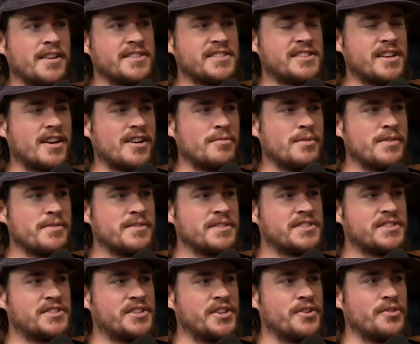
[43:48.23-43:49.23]
stuck me with
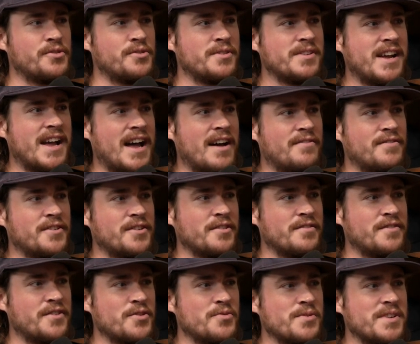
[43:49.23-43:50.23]
Stu after a
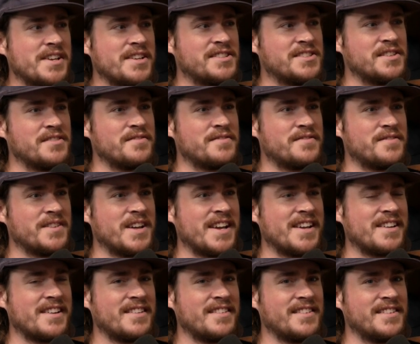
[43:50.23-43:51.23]
few weeks of
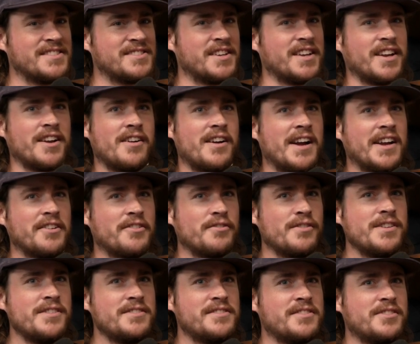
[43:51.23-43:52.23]
like, it's like, all right,
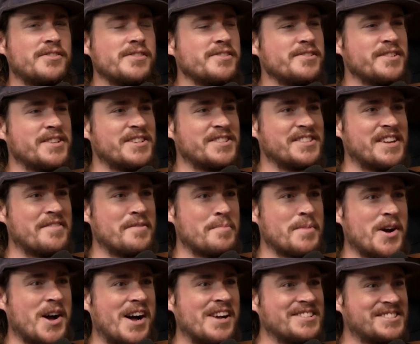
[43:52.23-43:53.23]
Grier clearly doesn't have a
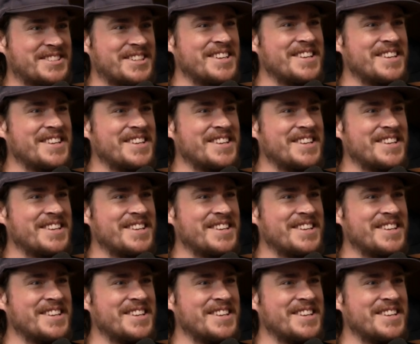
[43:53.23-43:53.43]
boss.